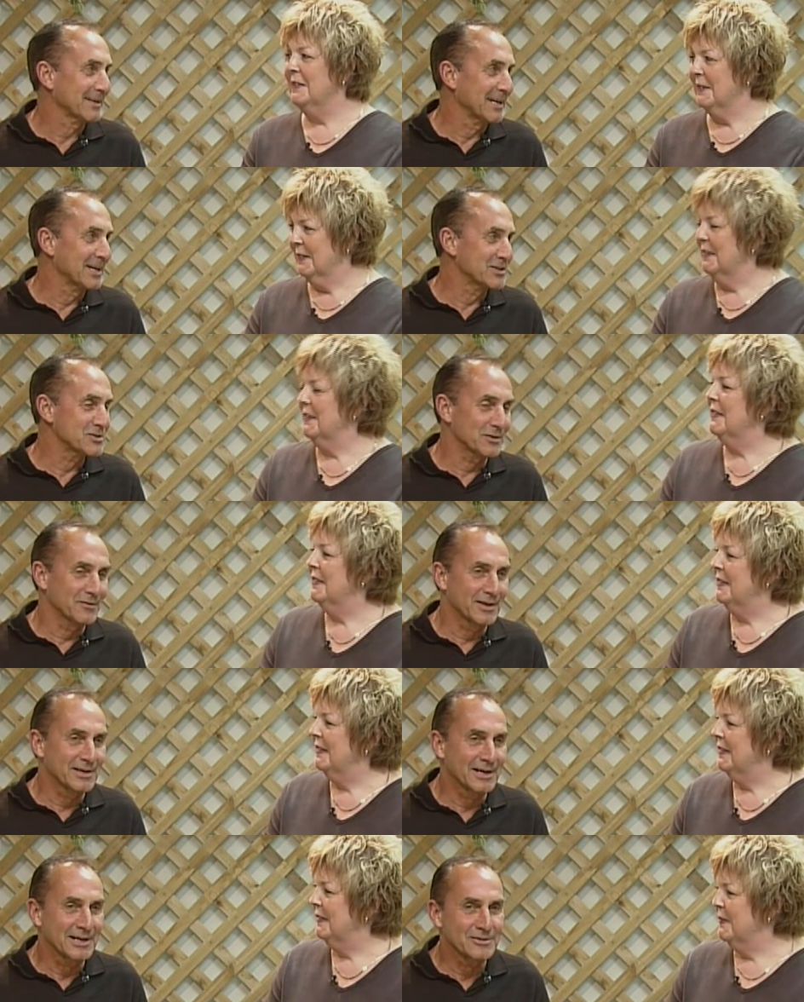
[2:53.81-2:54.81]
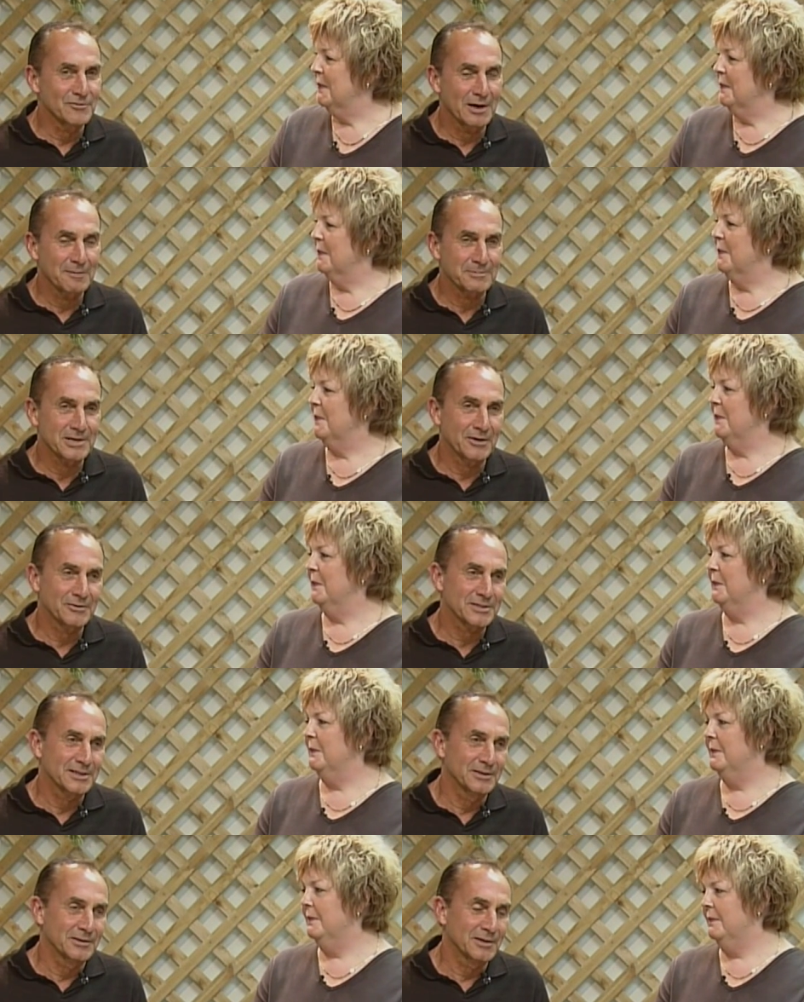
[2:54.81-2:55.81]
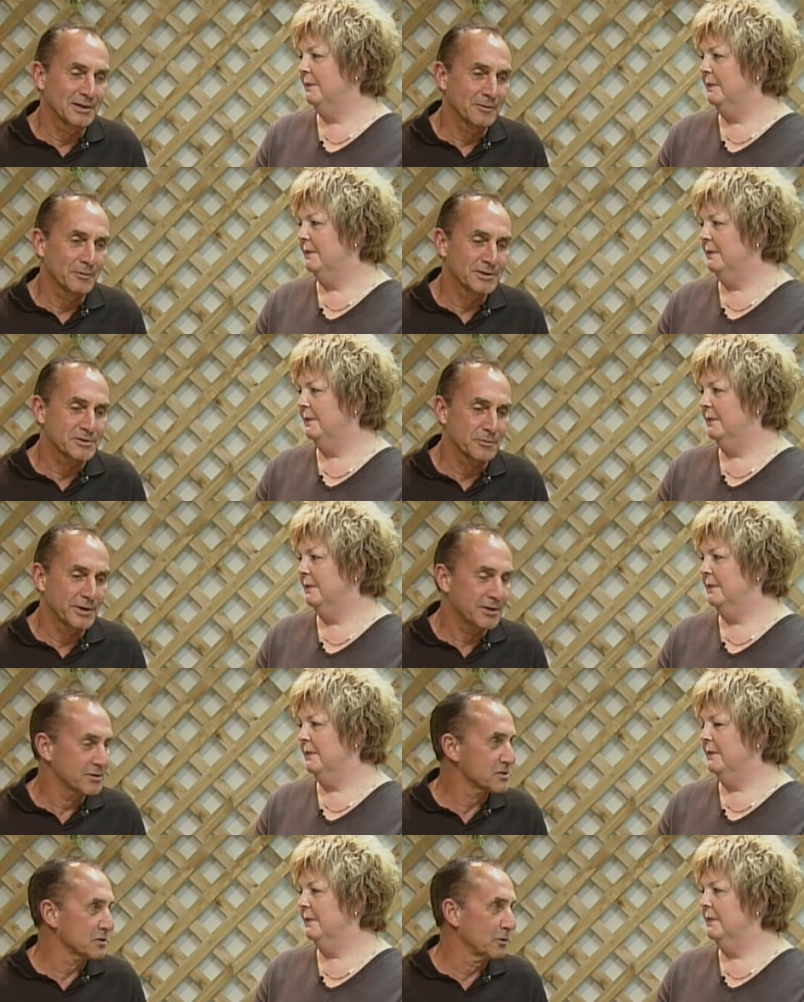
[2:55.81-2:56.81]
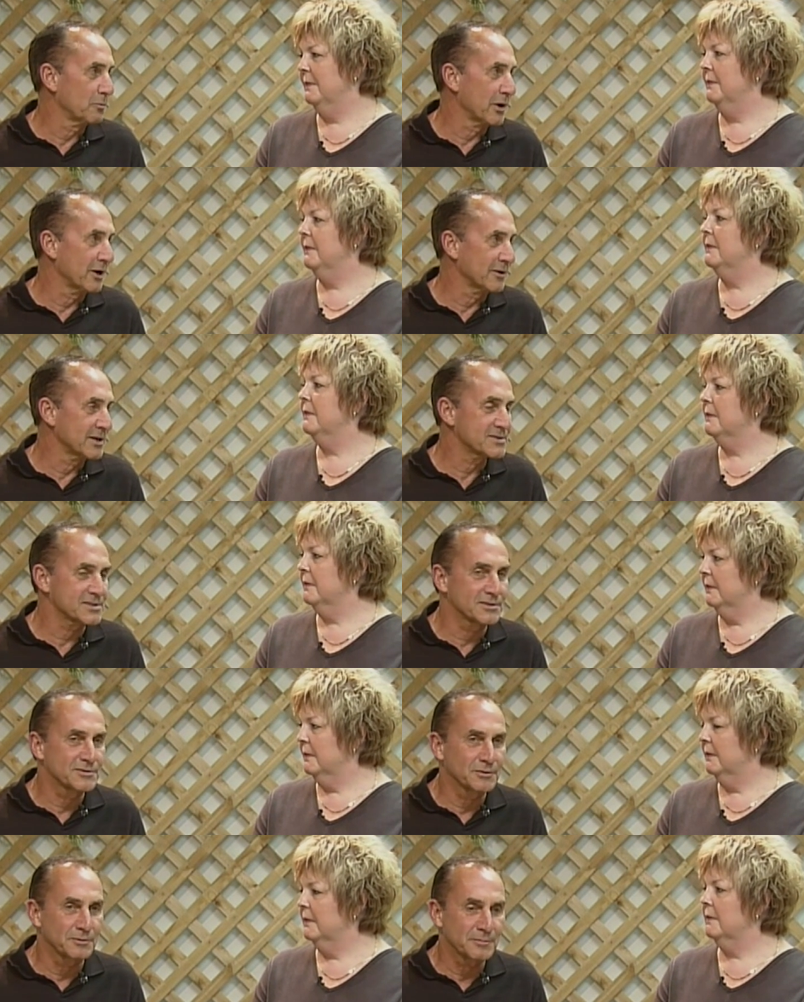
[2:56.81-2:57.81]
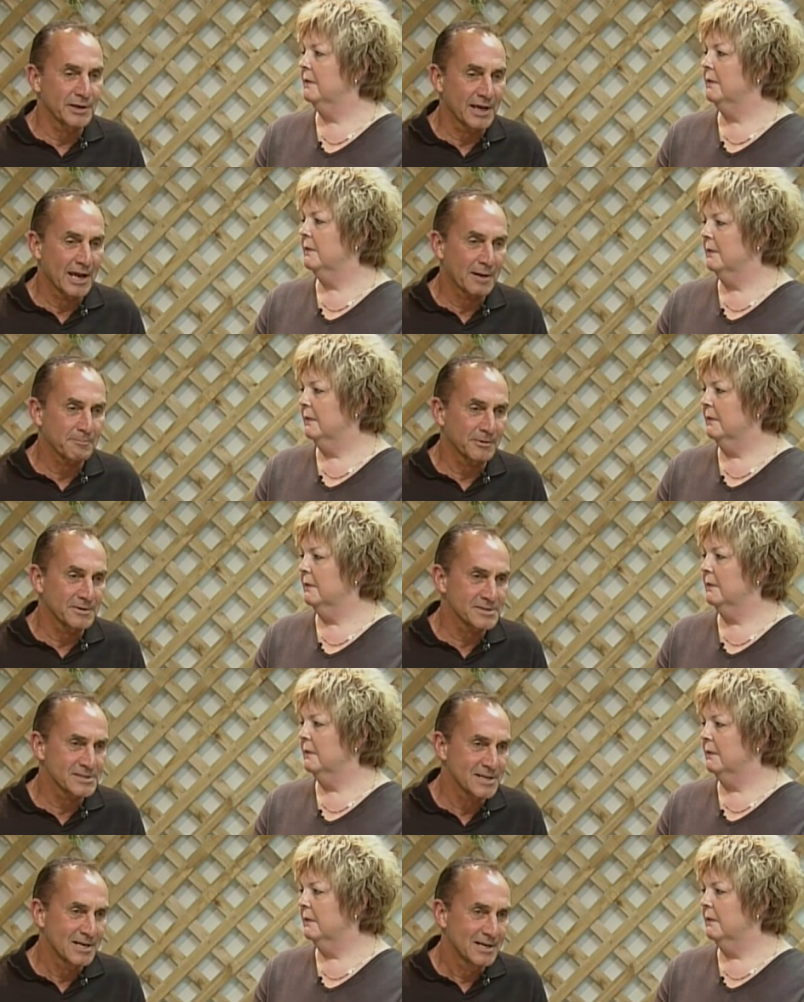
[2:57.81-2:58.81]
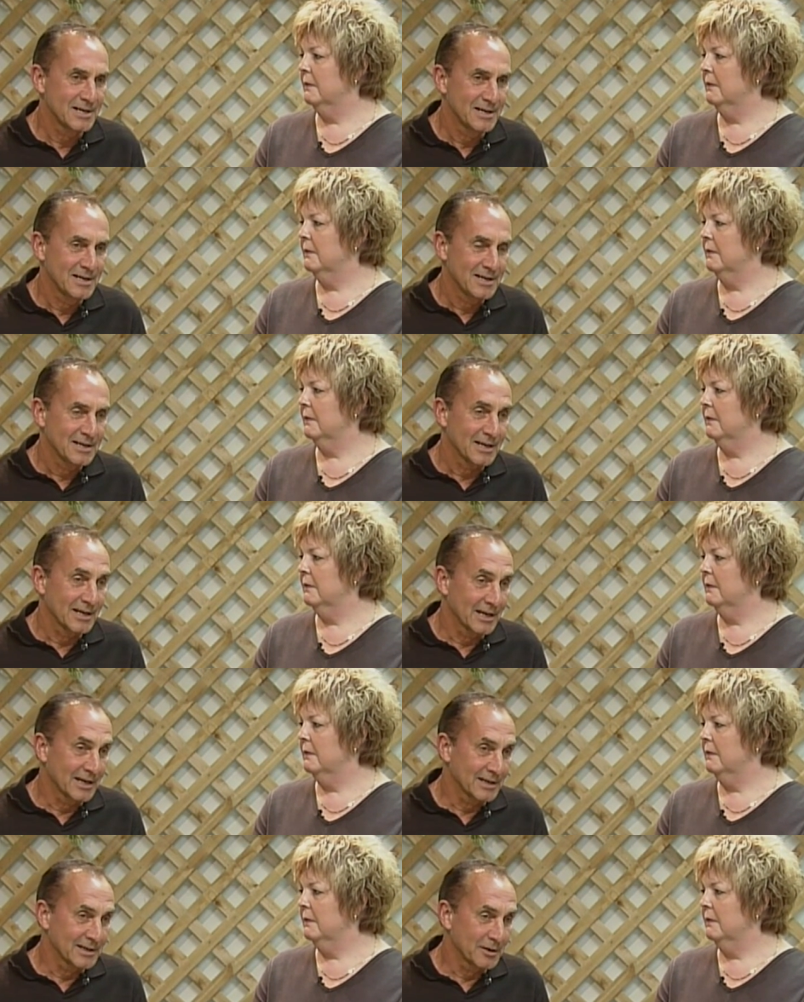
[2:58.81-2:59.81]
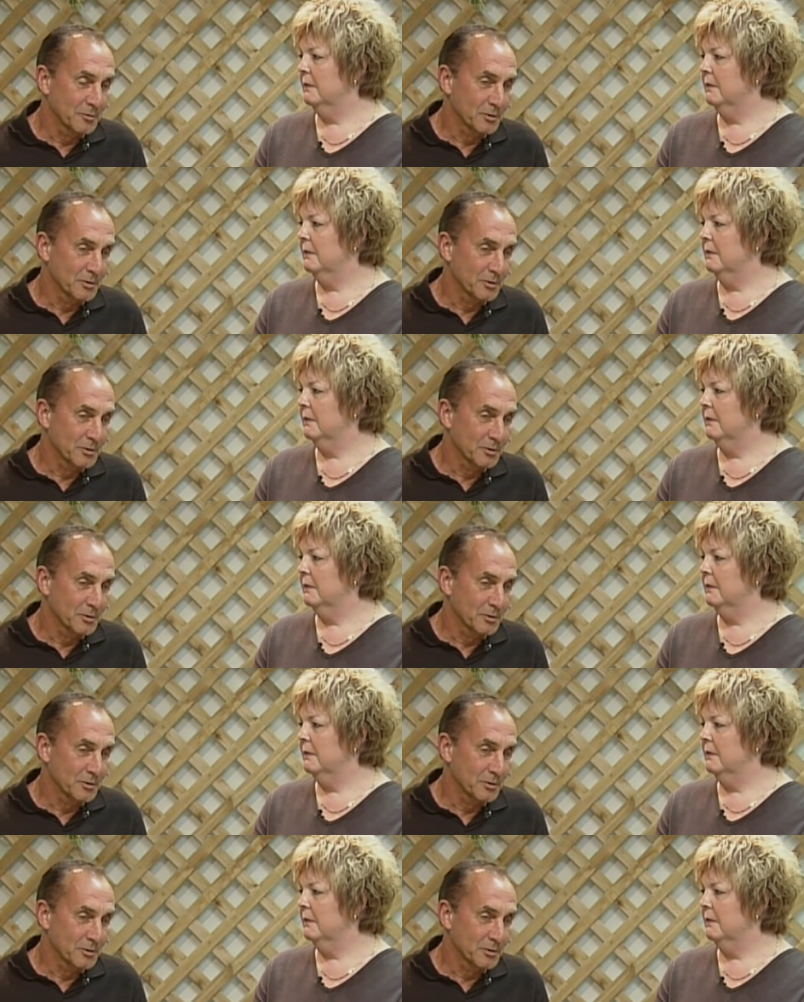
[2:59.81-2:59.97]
Speaker 1: And so then I dropped out and uh, went to radio school, Brown Institute in Minneapolis. And I